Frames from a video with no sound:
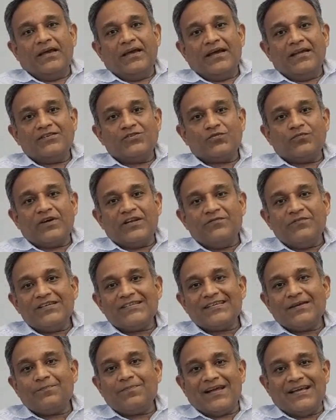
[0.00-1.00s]
And so when we
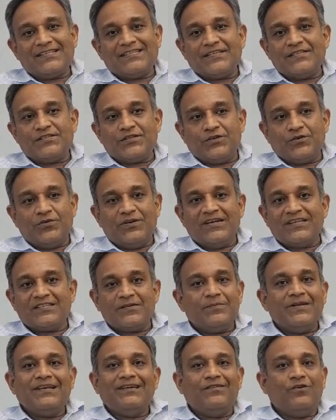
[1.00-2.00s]
say price sensitive, it
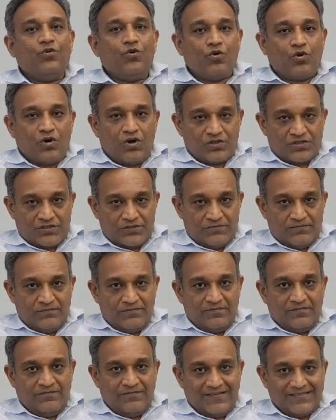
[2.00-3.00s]
doesn't mean low cost.
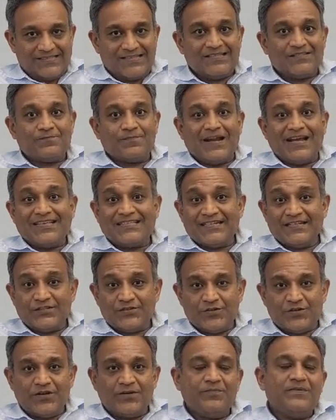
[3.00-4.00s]
It says price
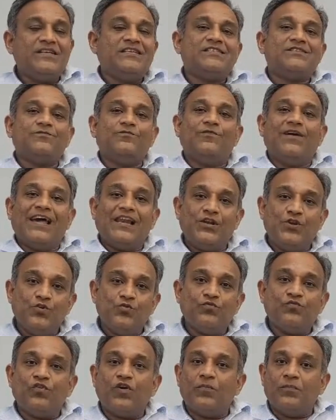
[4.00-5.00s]
sensitive means
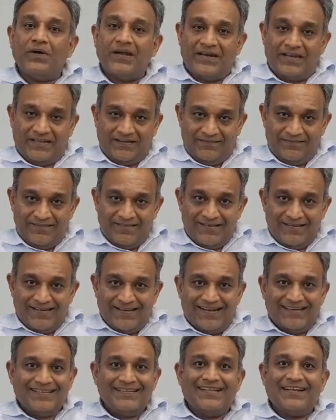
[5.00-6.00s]
value for money.
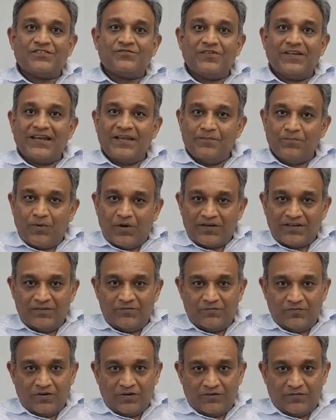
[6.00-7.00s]
I think that's very
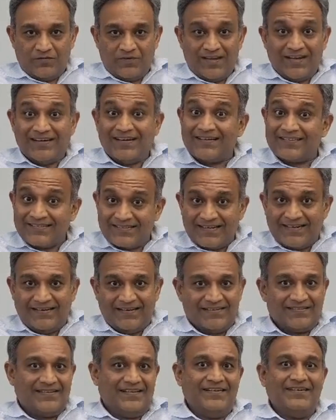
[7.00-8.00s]
important for what we understand
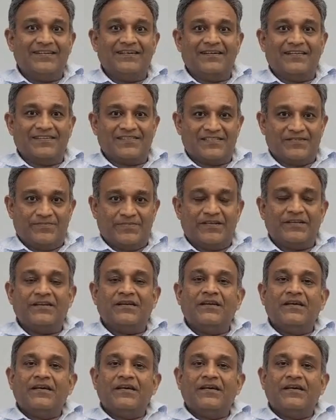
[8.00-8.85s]
as an Indian customer.